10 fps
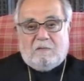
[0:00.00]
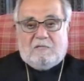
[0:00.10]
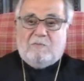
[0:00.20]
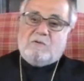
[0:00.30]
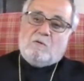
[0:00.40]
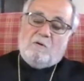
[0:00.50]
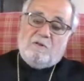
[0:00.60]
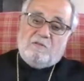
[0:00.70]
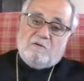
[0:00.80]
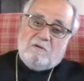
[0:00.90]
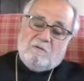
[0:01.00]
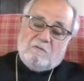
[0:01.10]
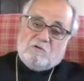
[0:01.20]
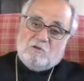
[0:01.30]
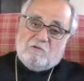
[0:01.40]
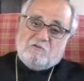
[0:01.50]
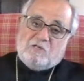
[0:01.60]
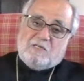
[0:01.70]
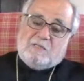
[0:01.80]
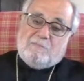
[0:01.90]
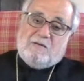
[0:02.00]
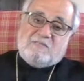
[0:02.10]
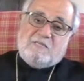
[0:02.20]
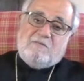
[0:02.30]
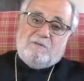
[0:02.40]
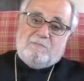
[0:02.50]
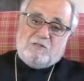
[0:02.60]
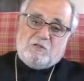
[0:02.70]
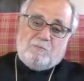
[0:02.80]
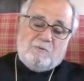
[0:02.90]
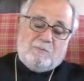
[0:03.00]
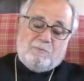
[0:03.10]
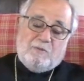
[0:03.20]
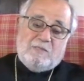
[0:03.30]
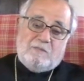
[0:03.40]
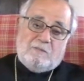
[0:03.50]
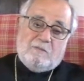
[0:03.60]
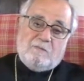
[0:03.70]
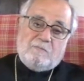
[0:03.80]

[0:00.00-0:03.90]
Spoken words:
they would go to the church to get the blessing of the bishop or the priest.